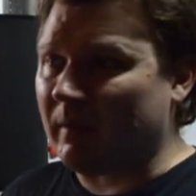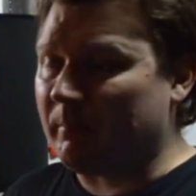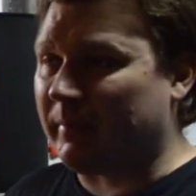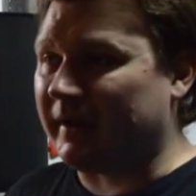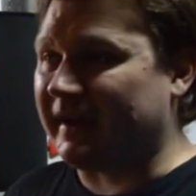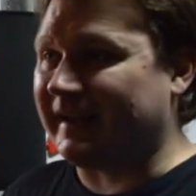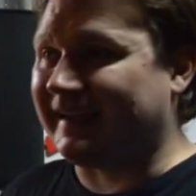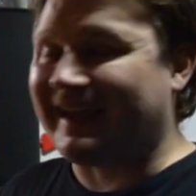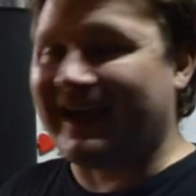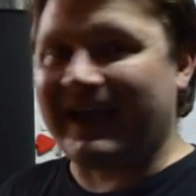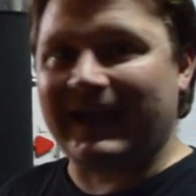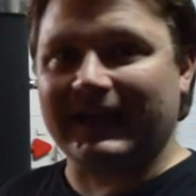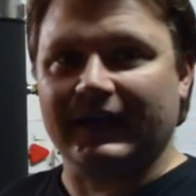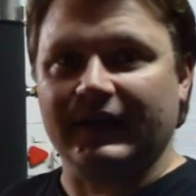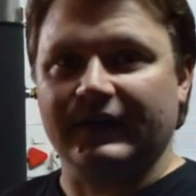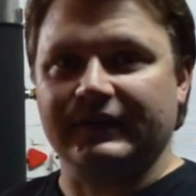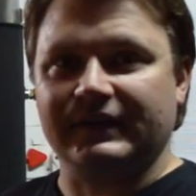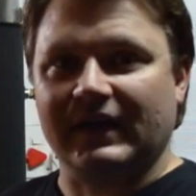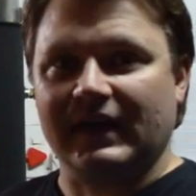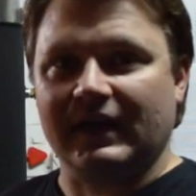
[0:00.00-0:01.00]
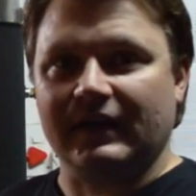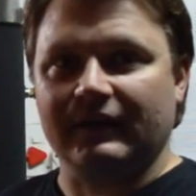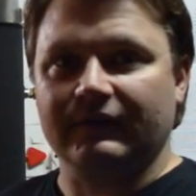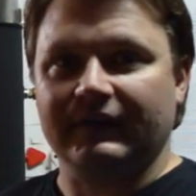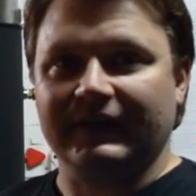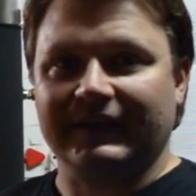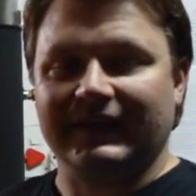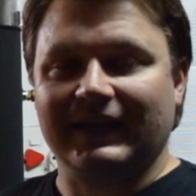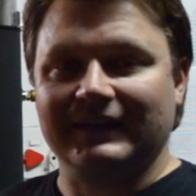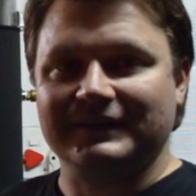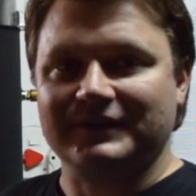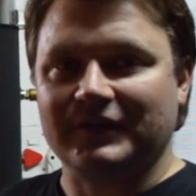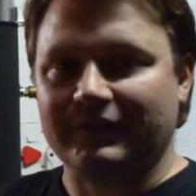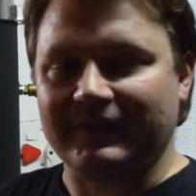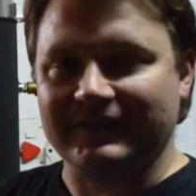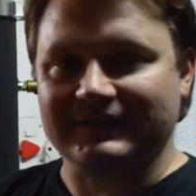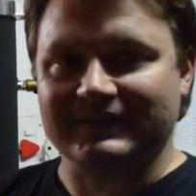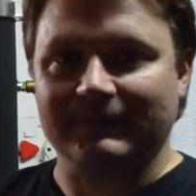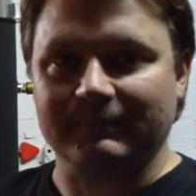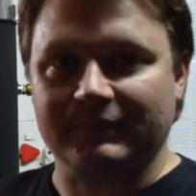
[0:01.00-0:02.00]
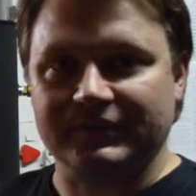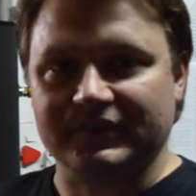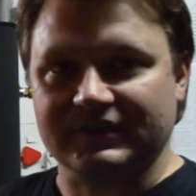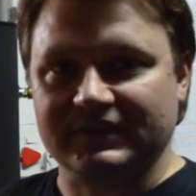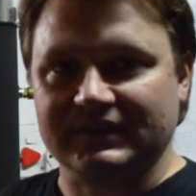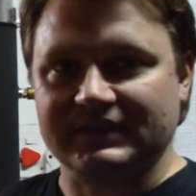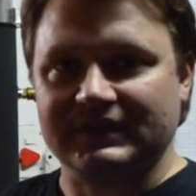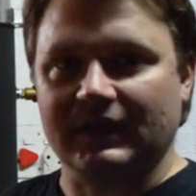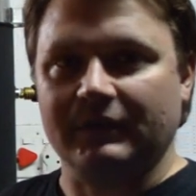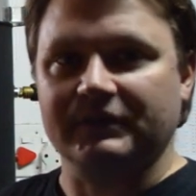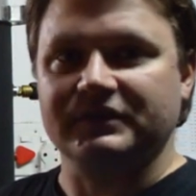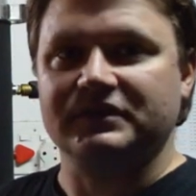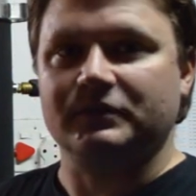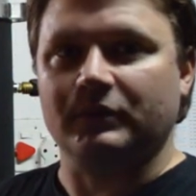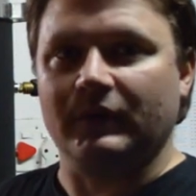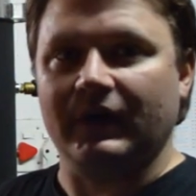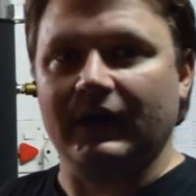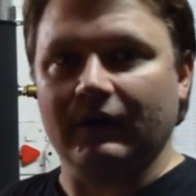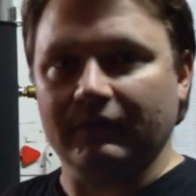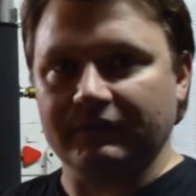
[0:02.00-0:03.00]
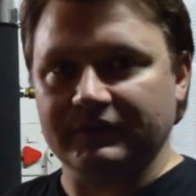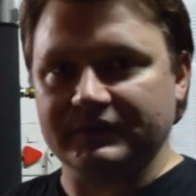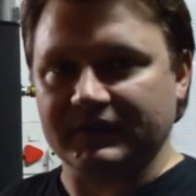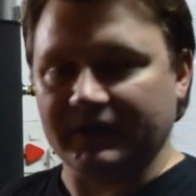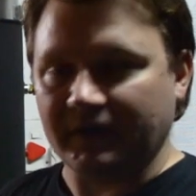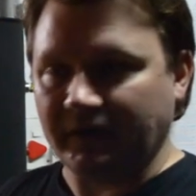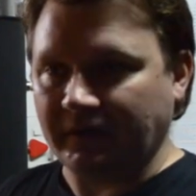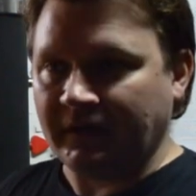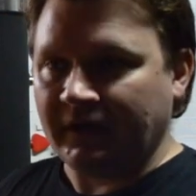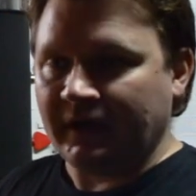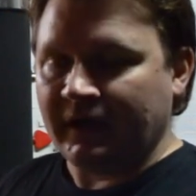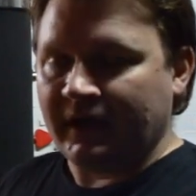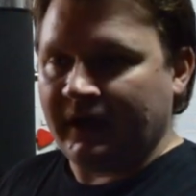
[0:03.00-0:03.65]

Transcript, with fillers: but it can go down it can tolerate temperatures as low as 12 so